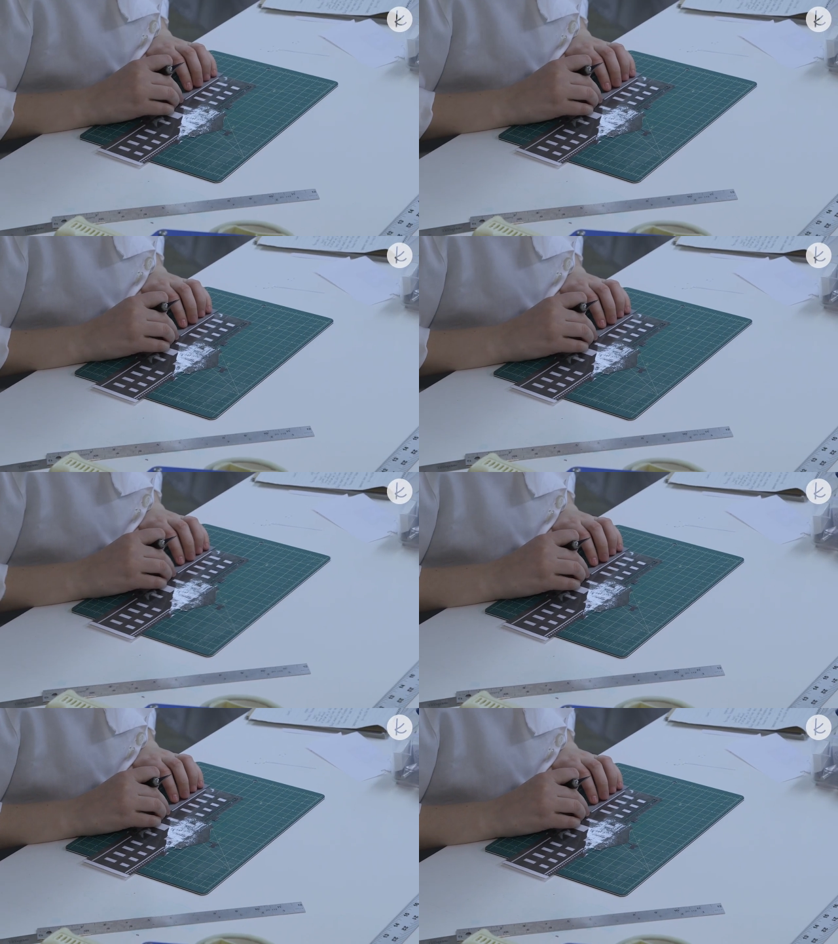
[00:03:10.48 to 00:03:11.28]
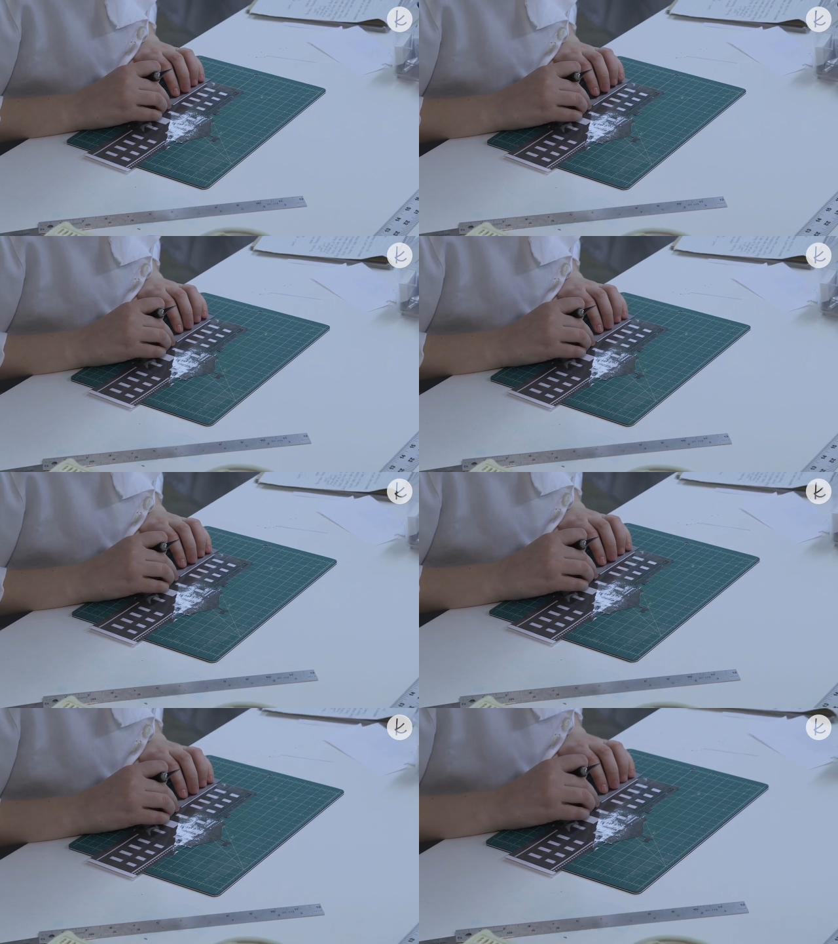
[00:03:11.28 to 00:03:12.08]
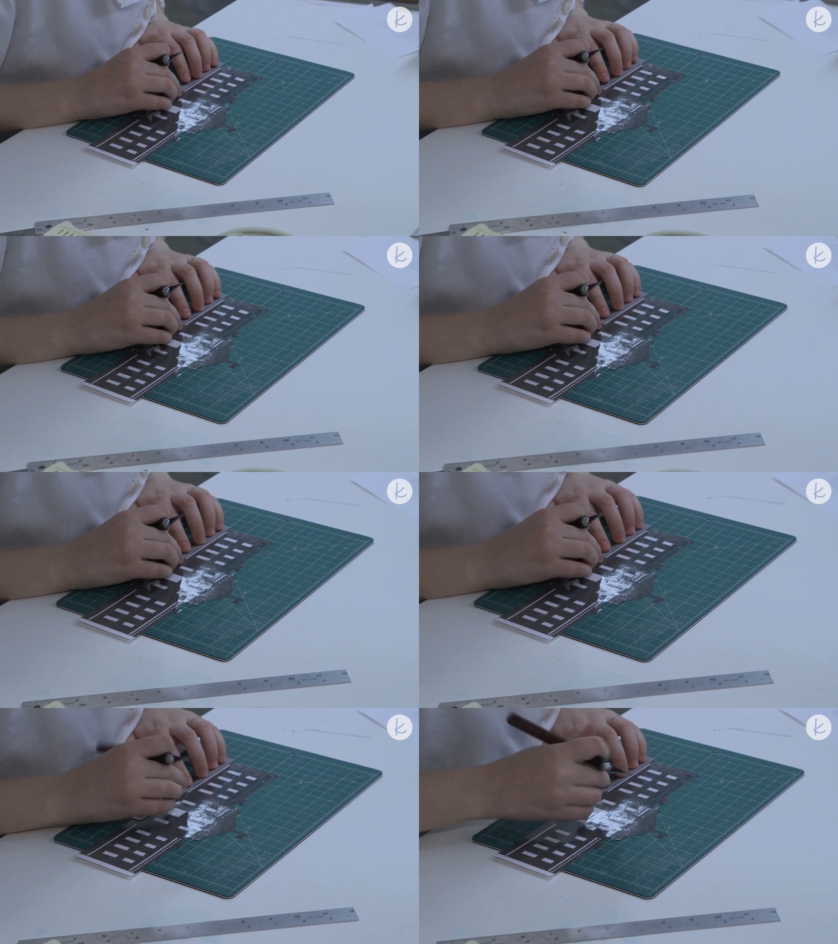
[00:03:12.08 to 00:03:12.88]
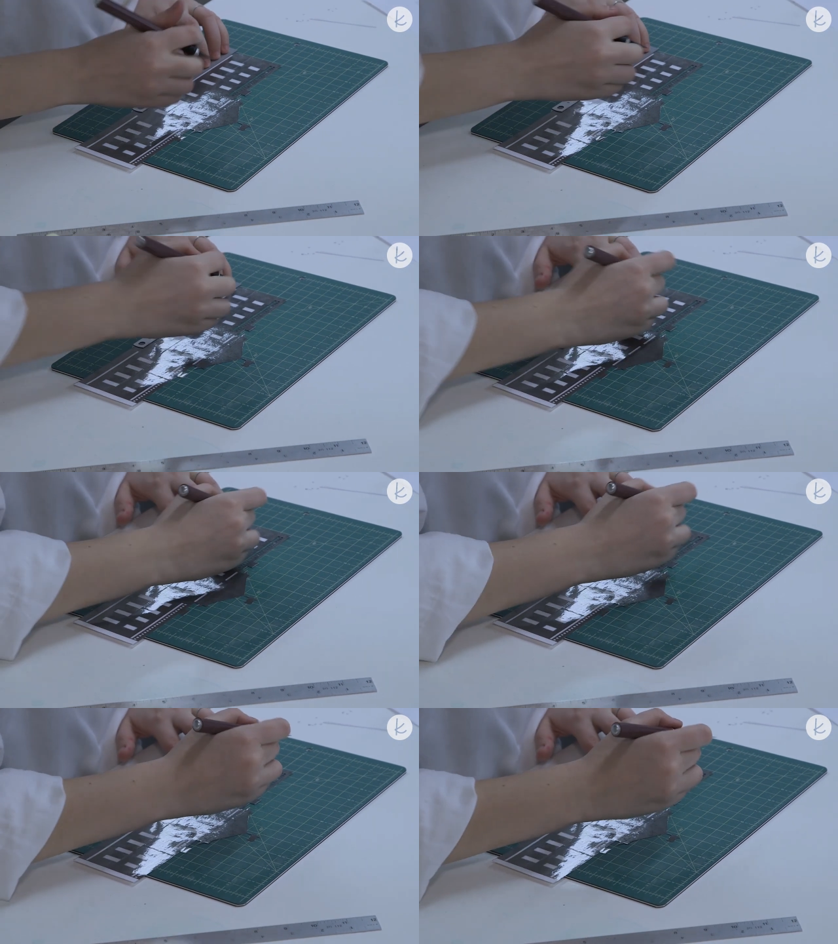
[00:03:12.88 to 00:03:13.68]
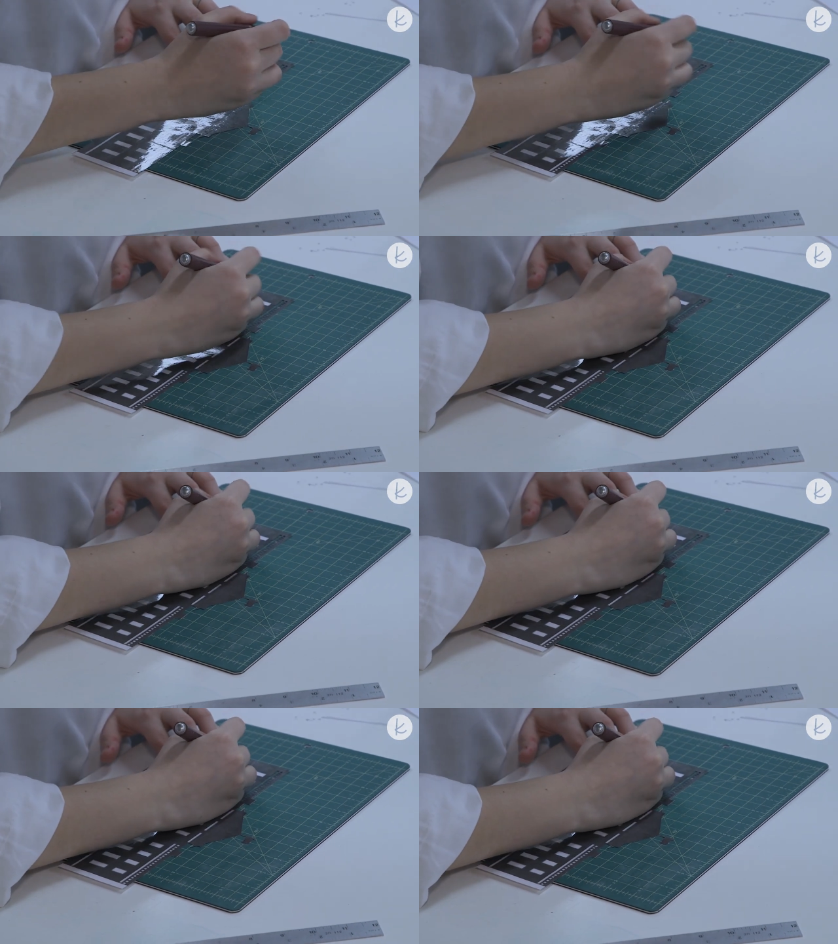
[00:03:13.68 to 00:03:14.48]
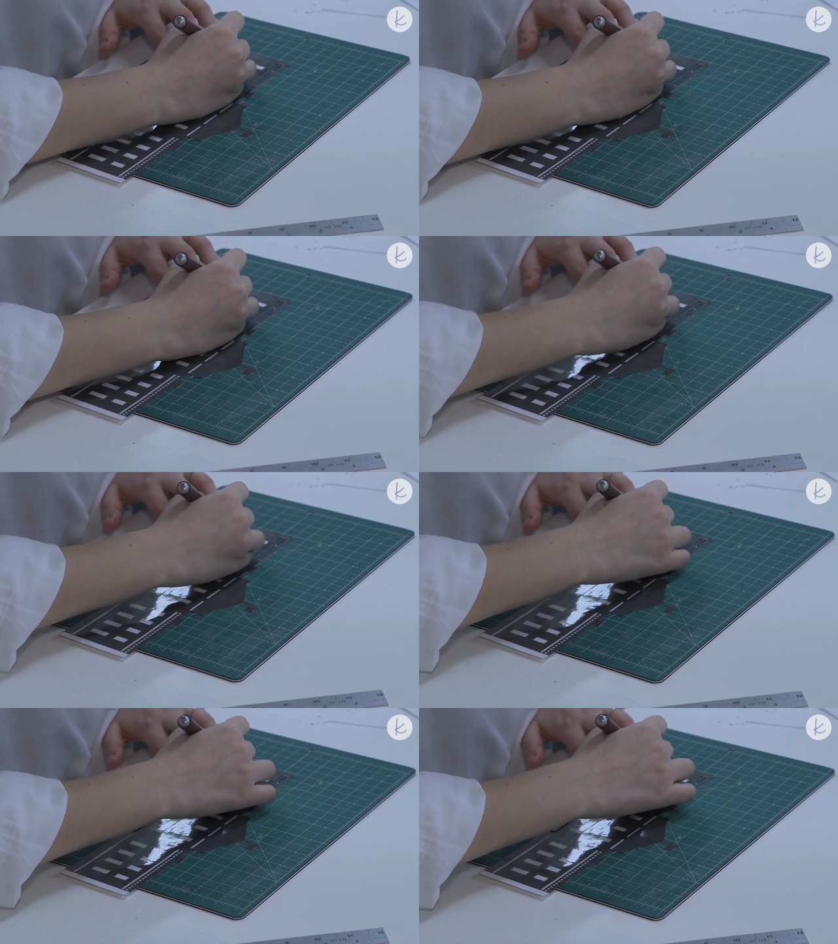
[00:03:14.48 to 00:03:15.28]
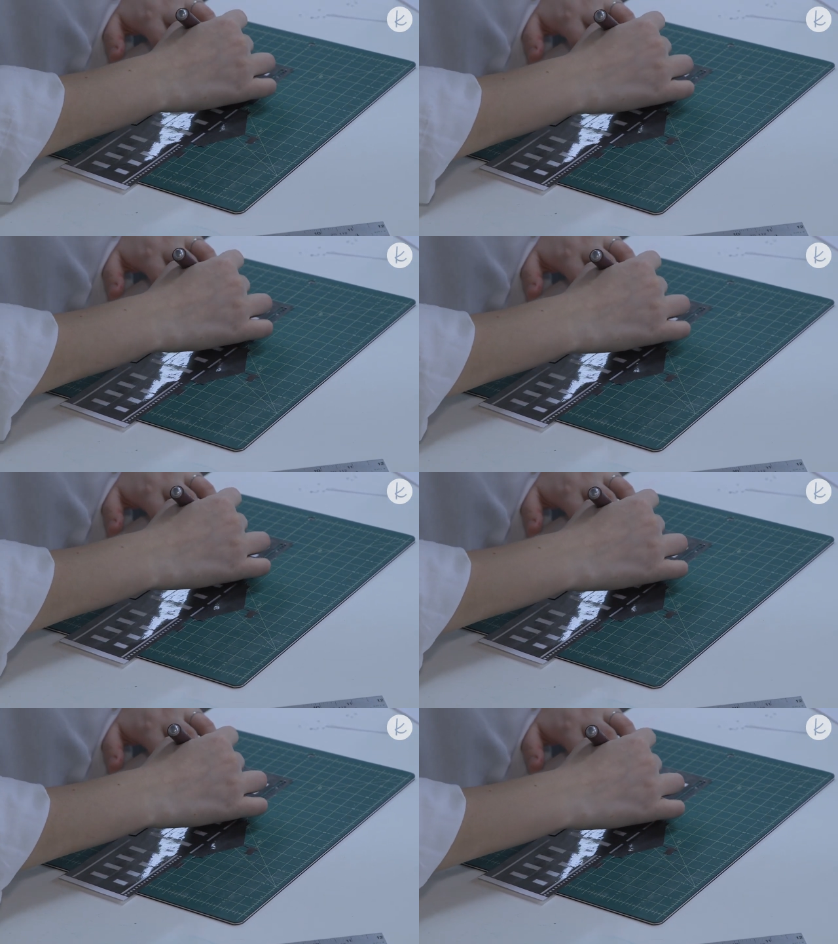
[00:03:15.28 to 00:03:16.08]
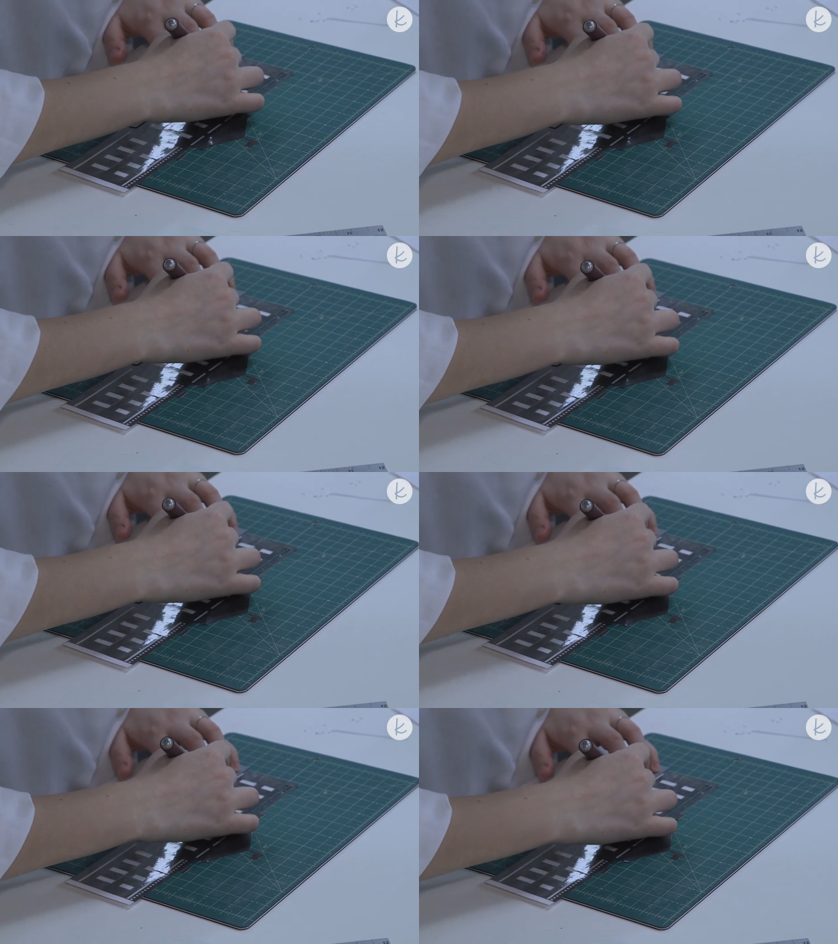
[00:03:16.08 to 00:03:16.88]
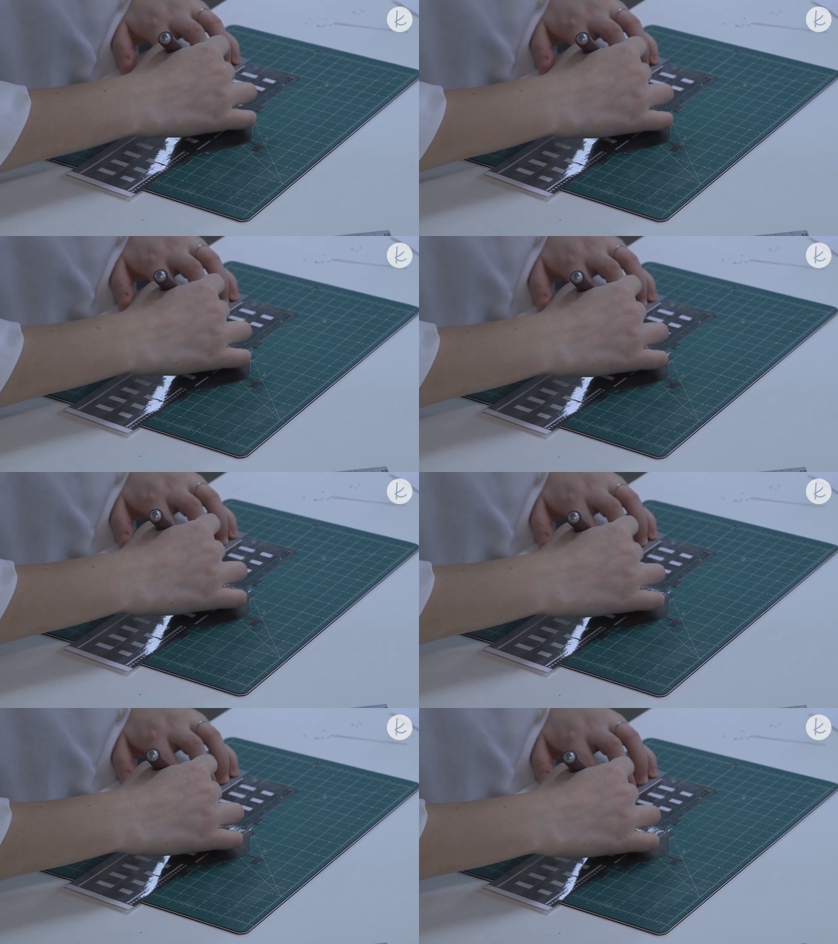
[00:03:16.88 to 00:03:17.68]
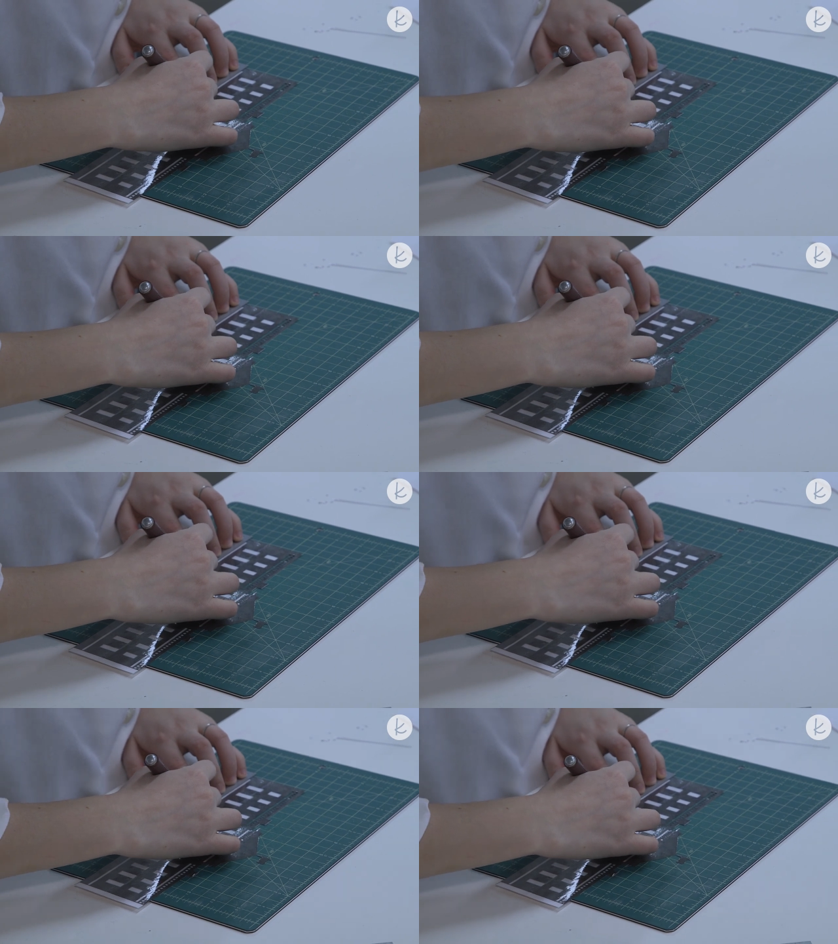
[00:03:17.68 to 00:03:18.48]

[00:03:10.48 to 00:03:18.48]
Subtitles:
No face is visible, so there are no lips to read.